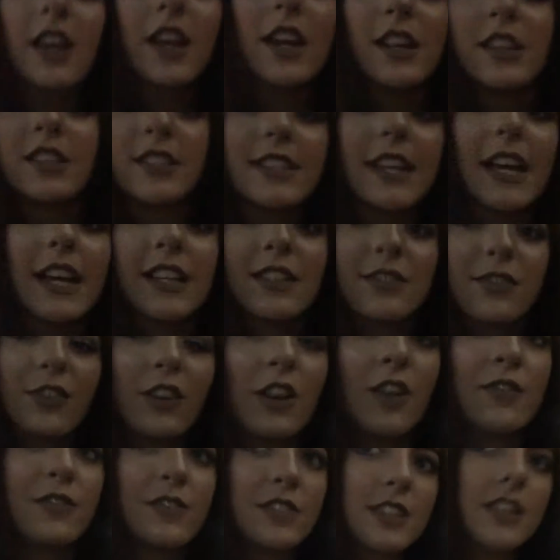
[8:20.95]
It just takes
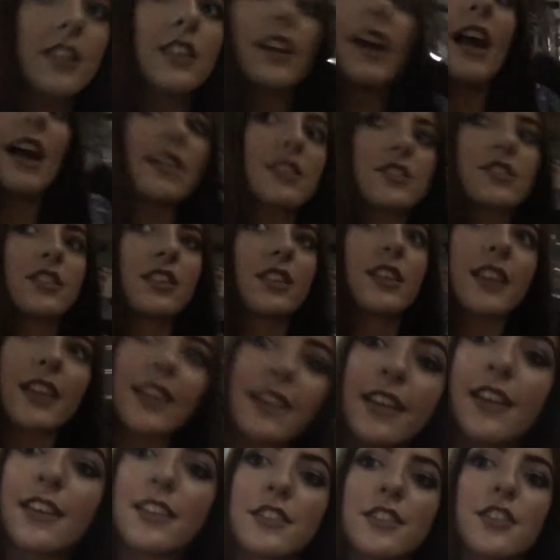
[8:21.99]
forever to actually
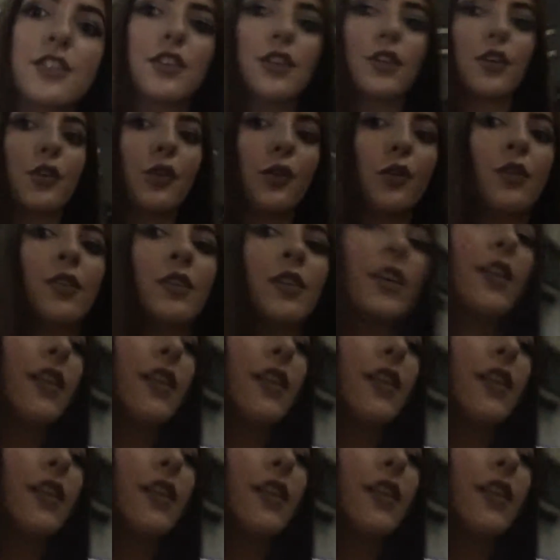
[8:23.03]
connect to.